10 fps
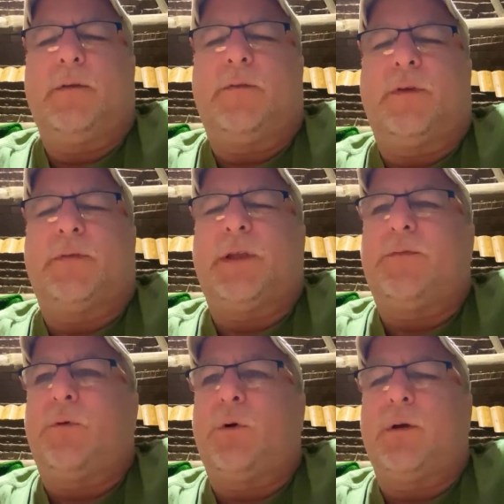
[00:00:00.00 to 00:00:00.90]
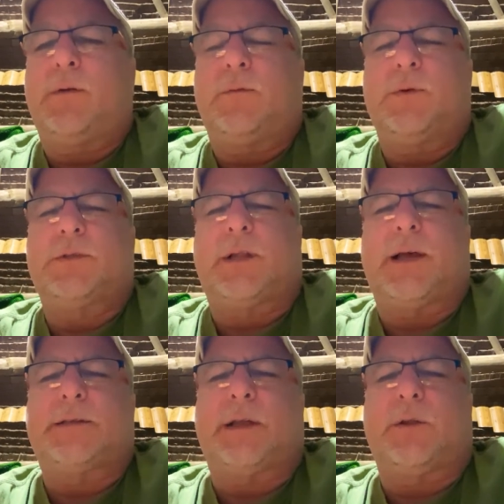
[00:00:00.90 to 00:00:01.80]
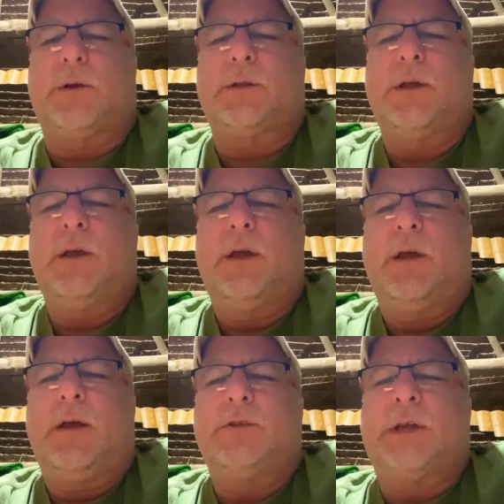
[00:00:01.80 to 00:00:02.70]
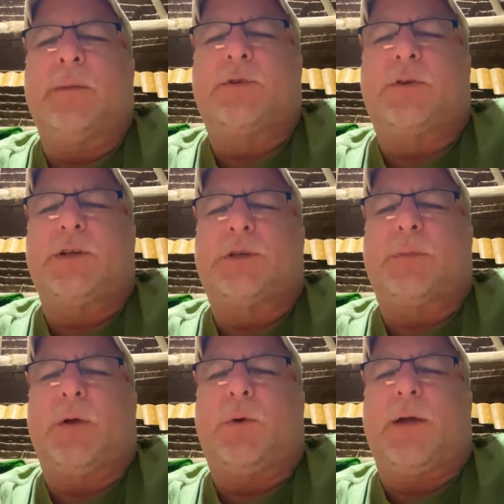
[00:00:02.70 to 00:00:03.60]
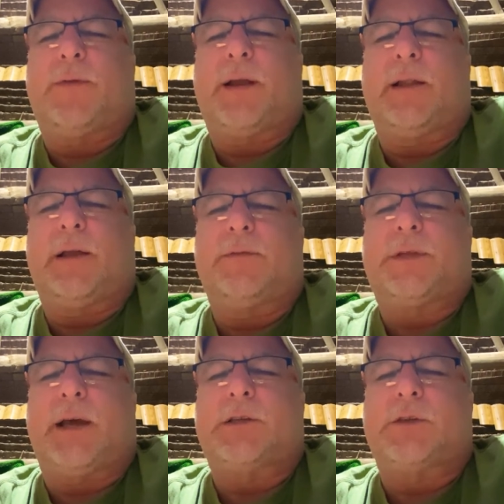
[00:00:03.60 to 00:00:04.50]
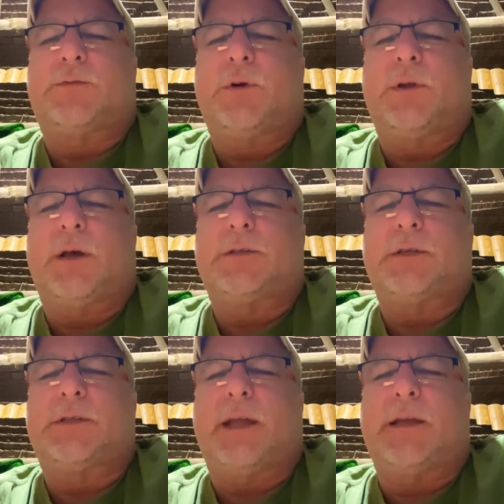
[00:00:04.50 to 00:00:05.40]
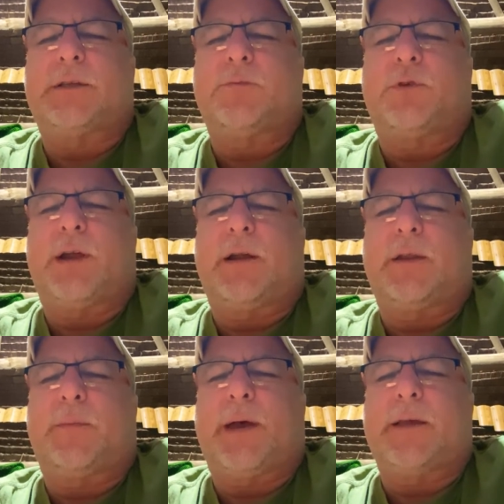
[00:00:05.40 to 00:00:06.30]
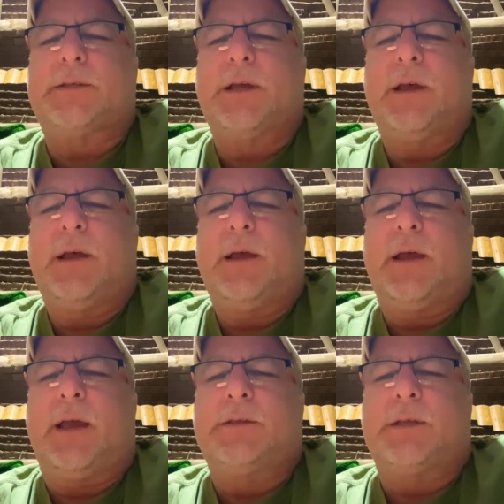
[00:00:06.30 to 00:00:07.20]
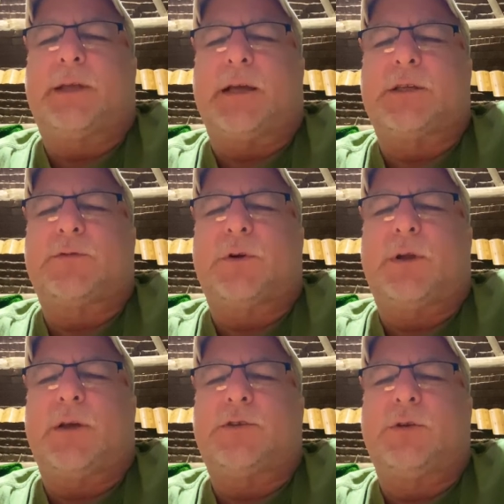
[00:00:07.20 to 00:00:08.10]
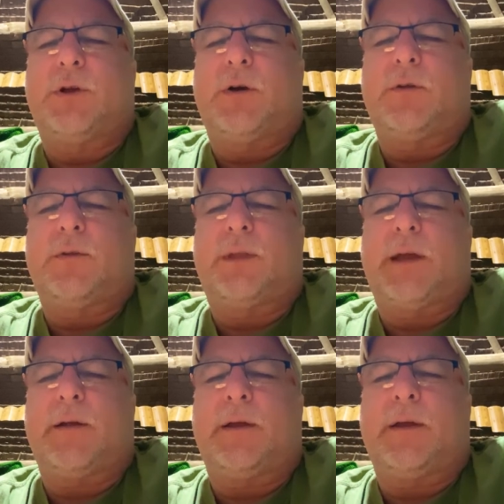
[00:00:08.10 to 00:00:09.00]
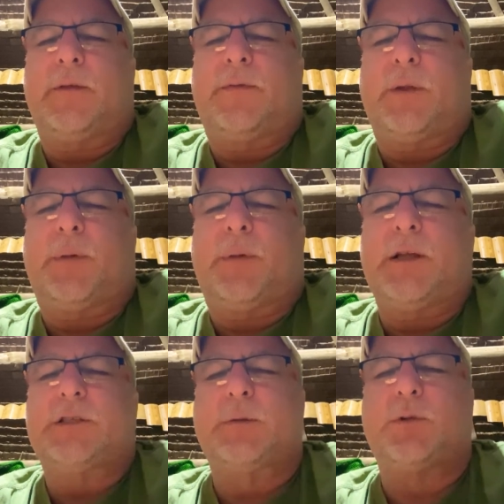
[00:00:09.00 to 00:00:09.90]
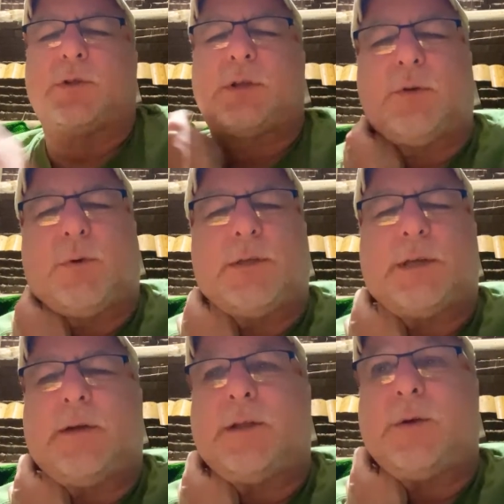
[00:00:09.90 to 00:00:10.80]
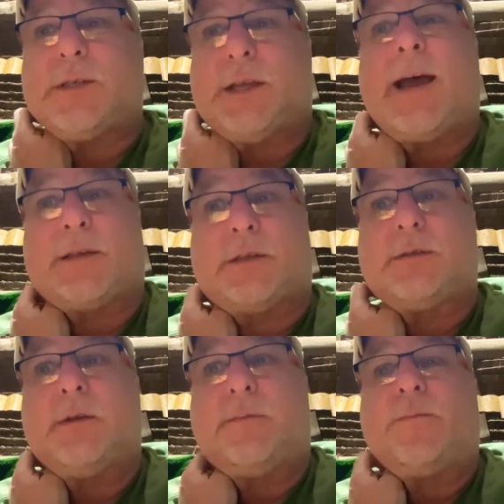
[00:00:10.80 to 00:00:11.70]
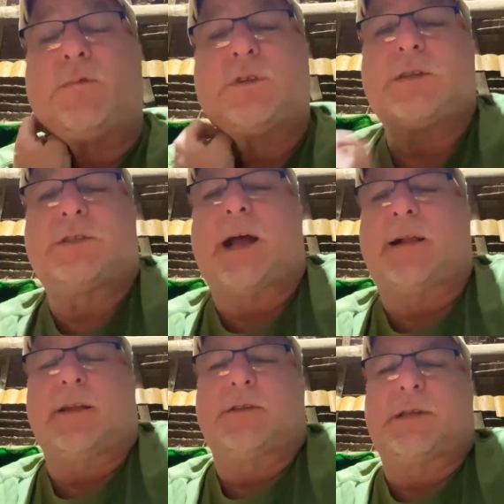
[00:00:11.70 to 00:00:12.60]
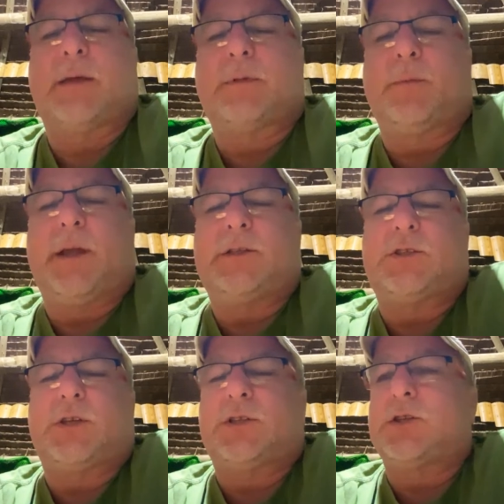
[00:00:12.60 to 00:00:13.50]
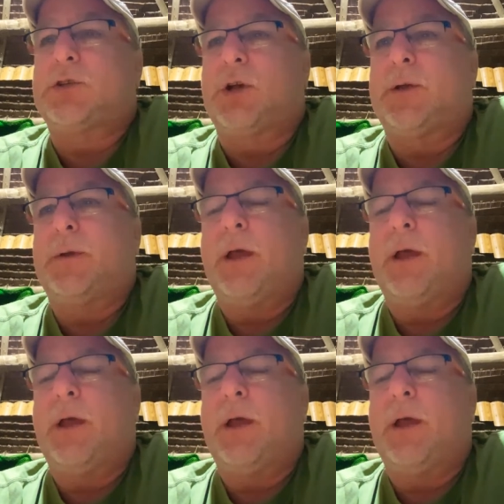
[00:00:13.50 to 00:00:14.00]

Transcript: 54 was the last I looked. James Christian, my wife and I love Texas Roadhouse. The steaks and bread are the best. Is the Texas Roadhouse you go to there in the Philippines similar to the ones here in the U.S.? Yes, it's exactly the same. The meat's just as good.